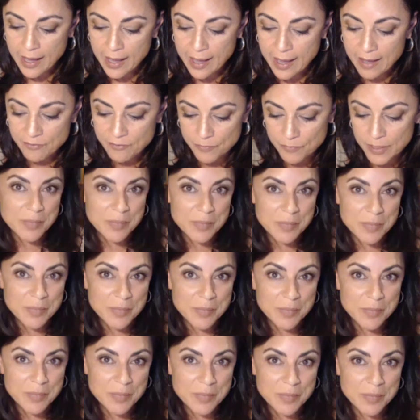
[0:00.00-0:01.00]

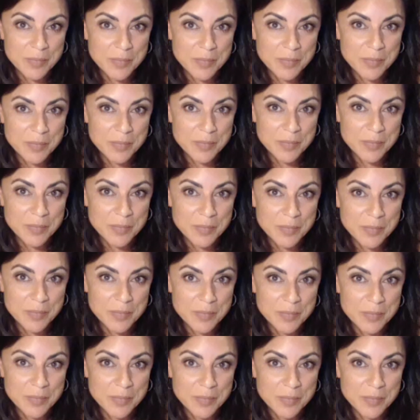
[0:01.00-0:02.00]
have
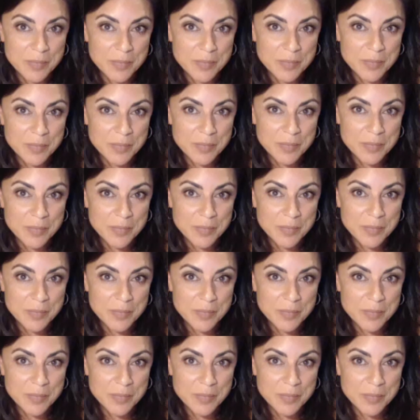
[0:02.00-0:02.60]
Russia-USA